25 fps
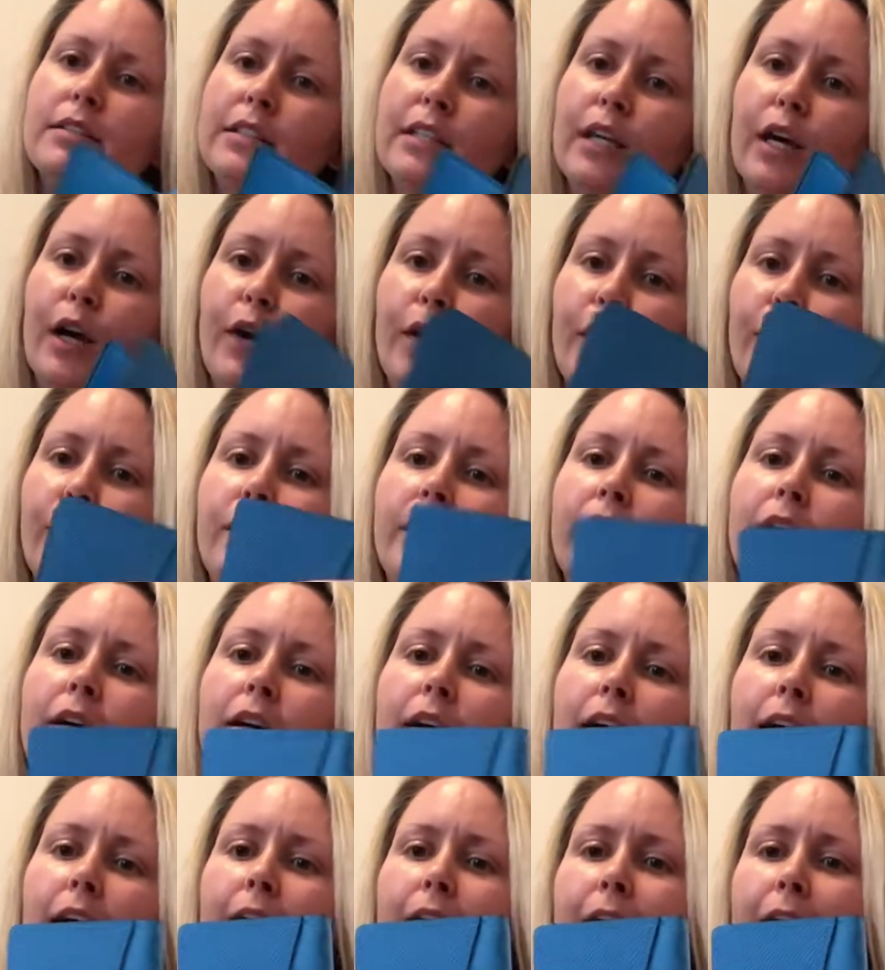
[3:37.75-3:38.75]
So
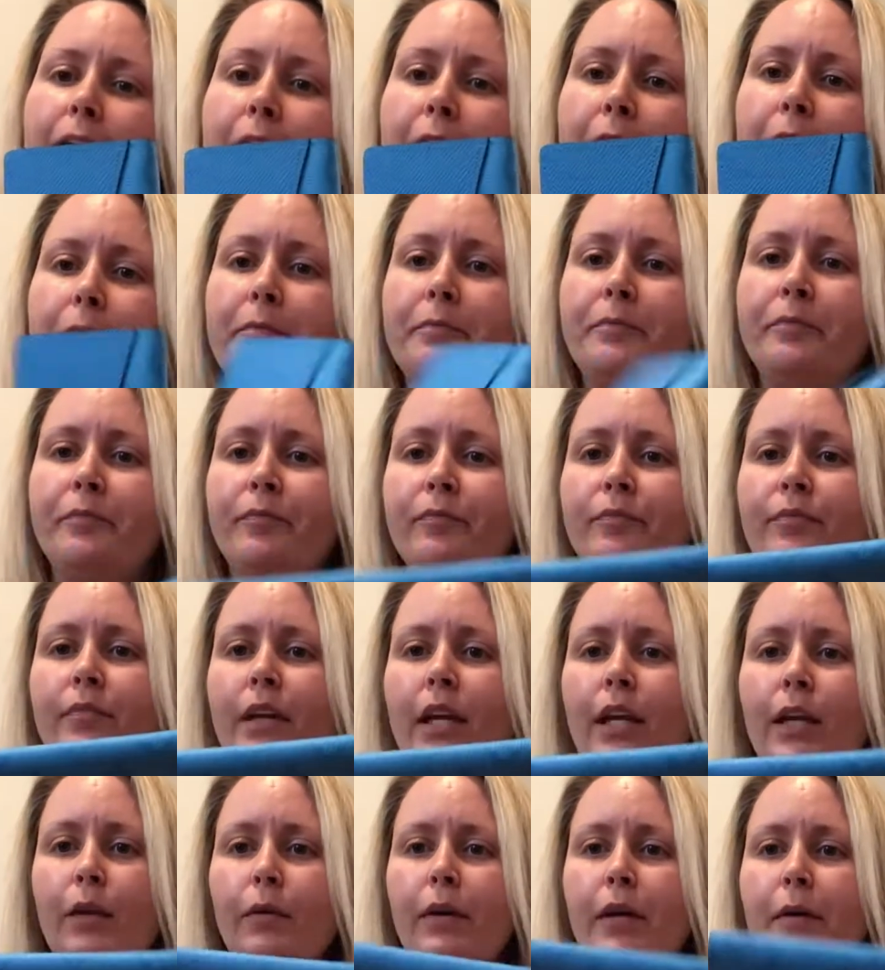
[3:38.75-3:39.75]
um,
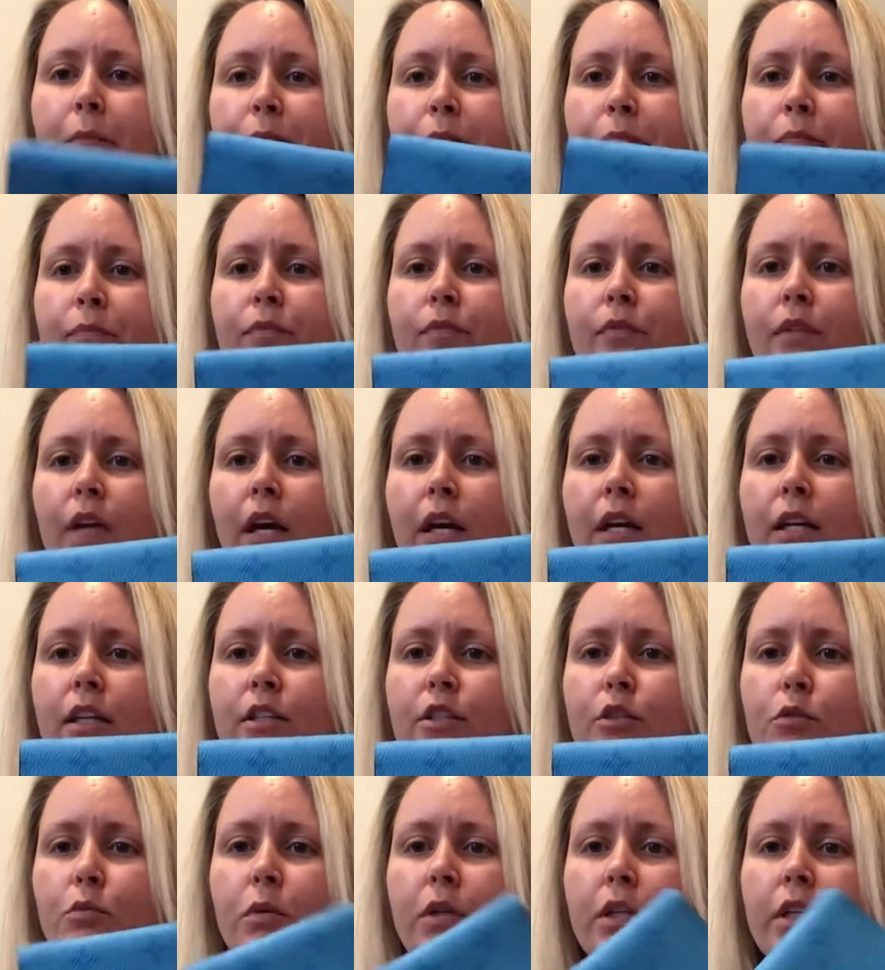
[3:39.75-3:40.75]
anyway, I
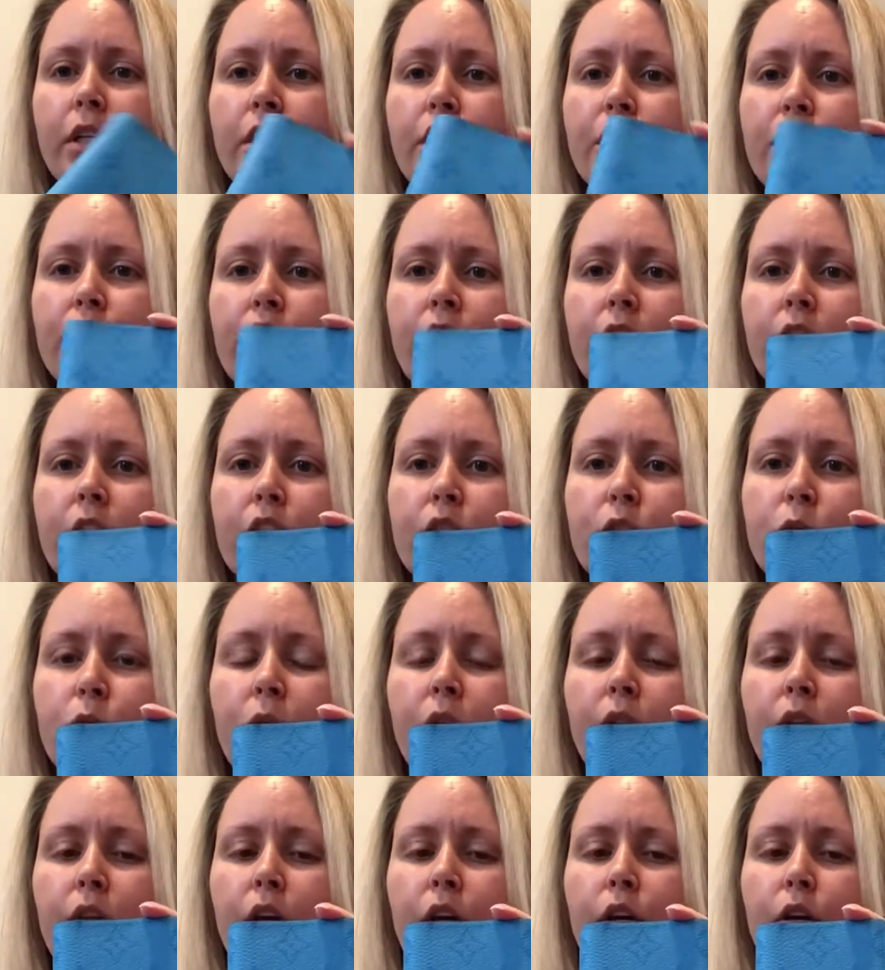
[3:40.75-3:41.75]
just wanted to share this
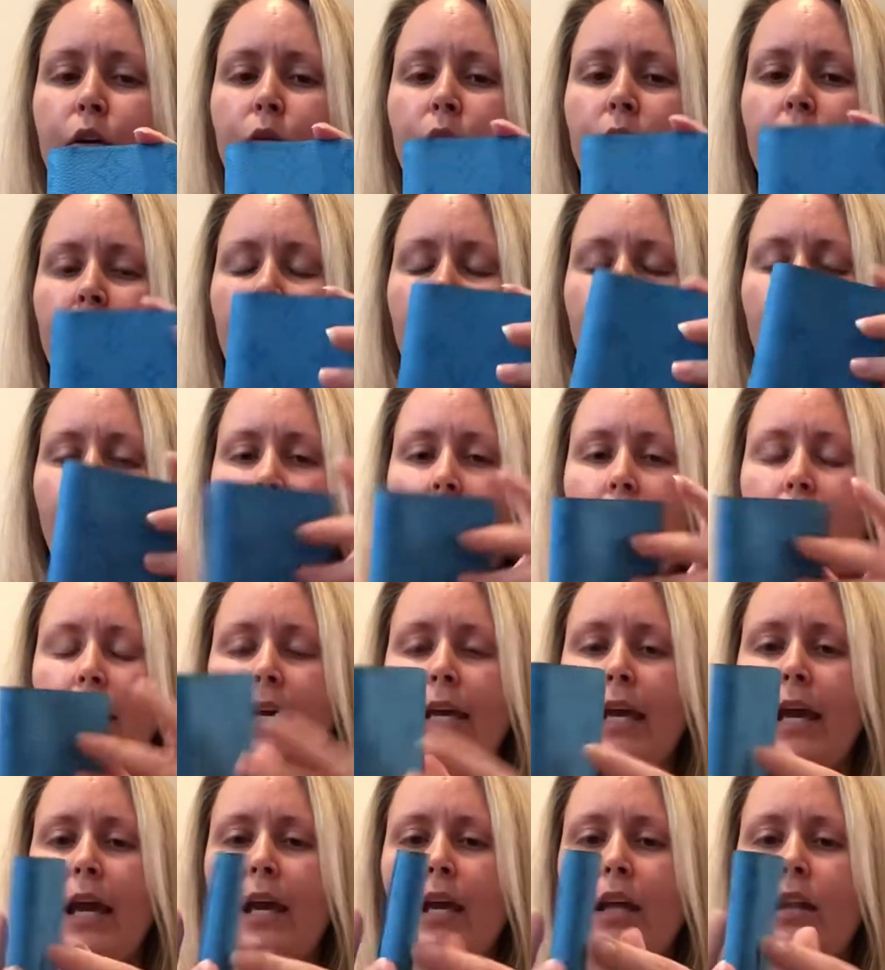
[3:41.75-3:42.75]
with you.
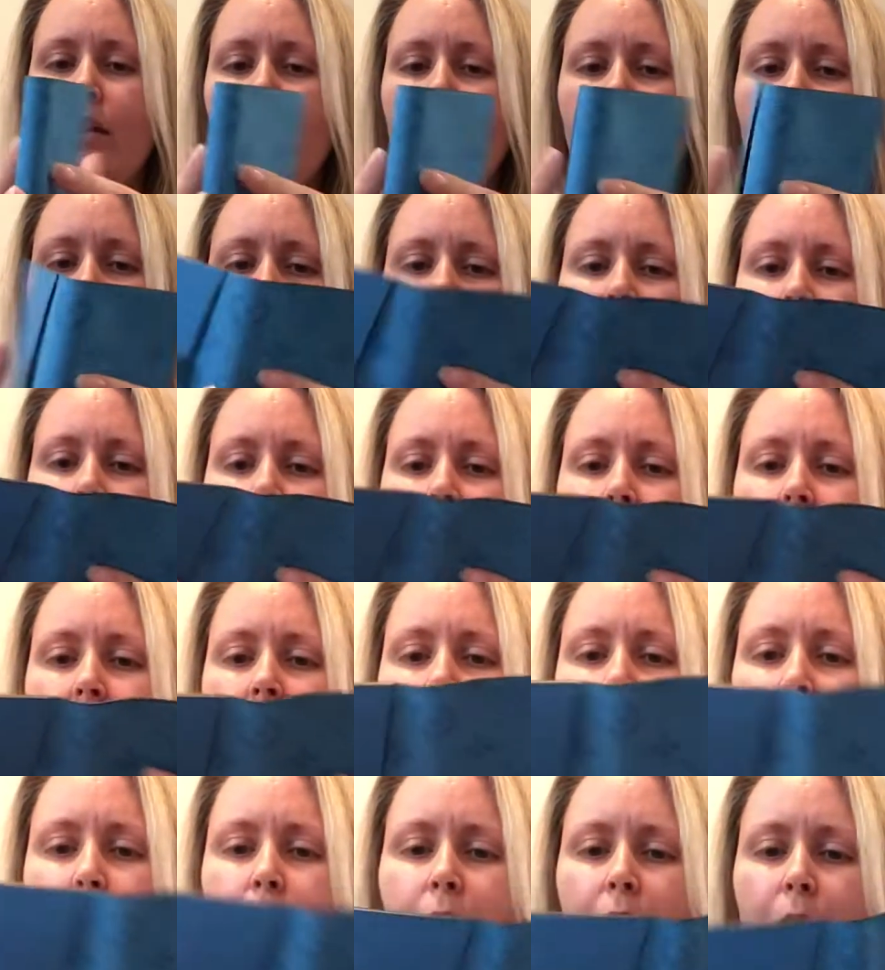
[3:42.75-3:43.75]
Again, the
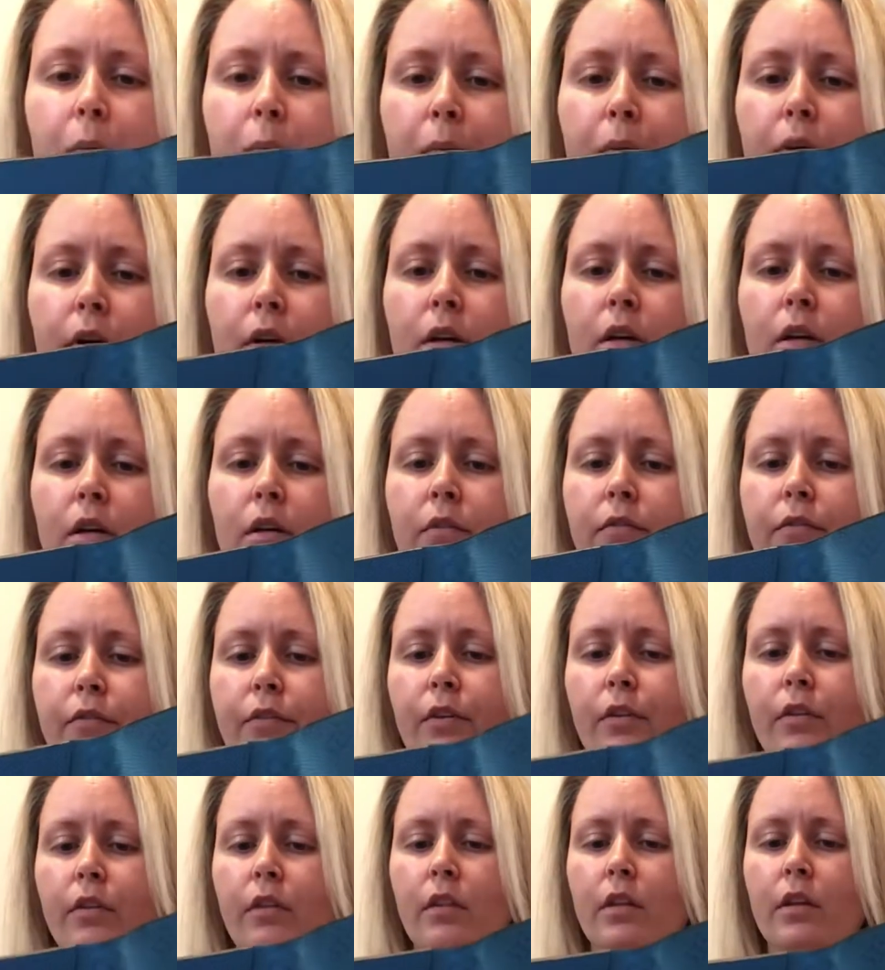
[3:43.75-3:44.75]
item number
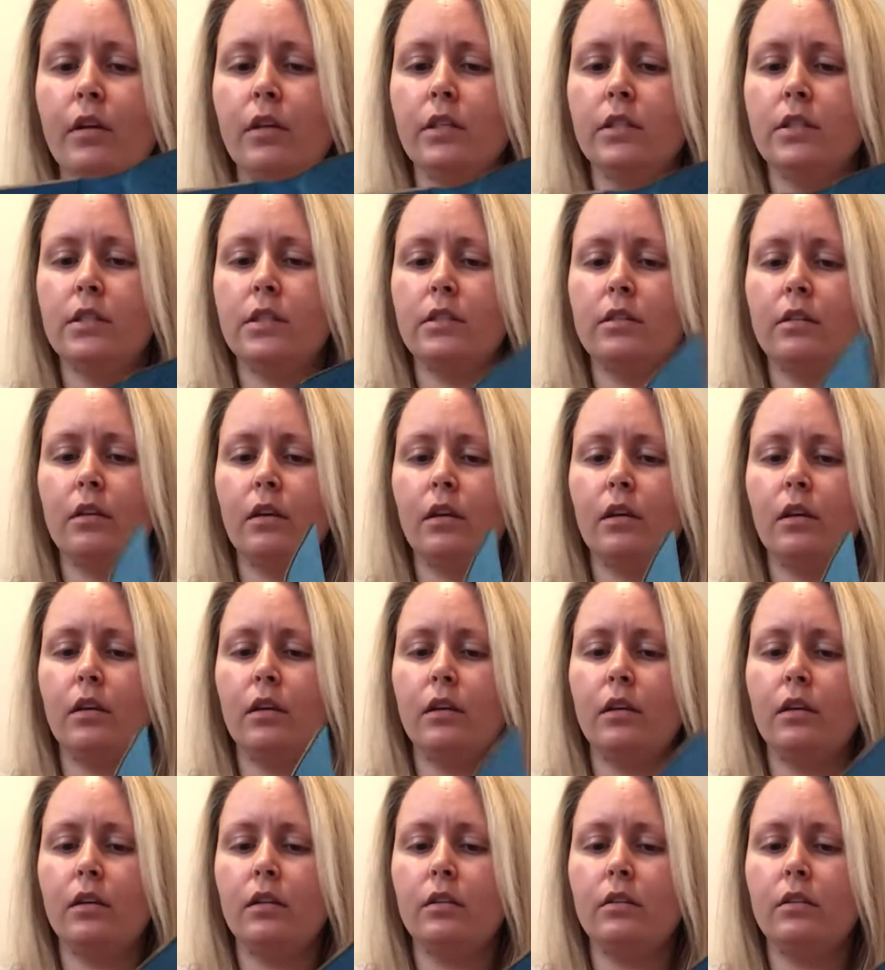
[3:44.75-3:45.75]
for this
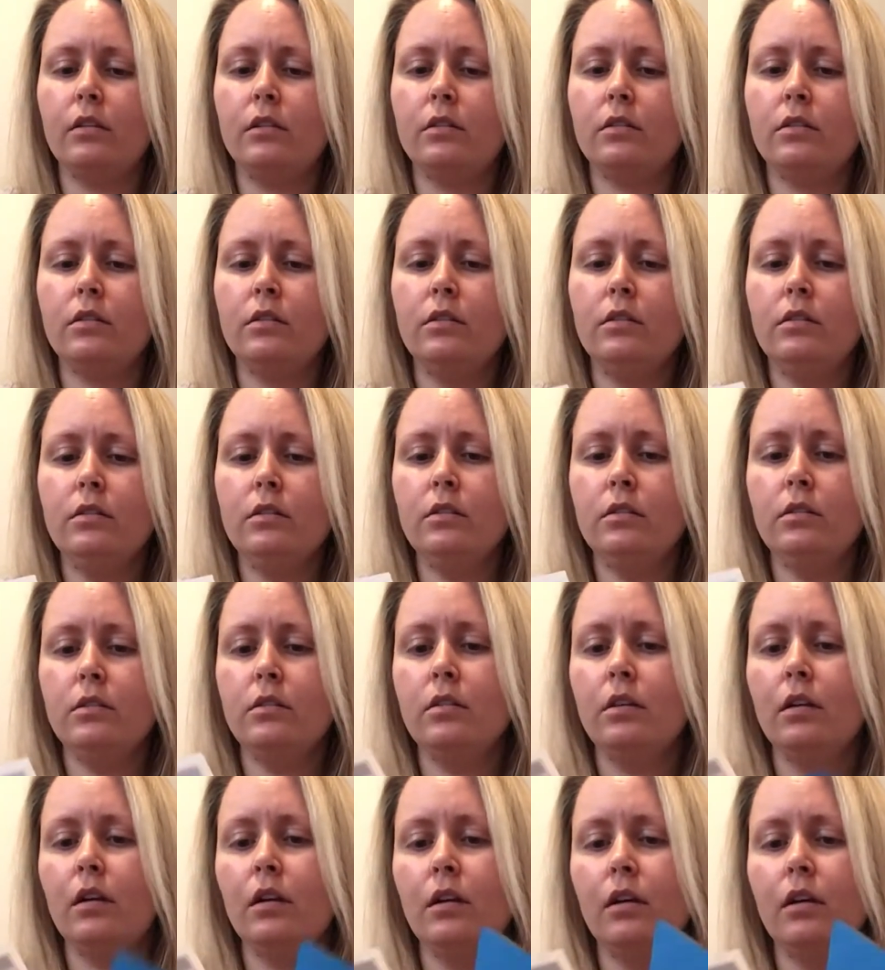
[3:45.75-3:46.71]
is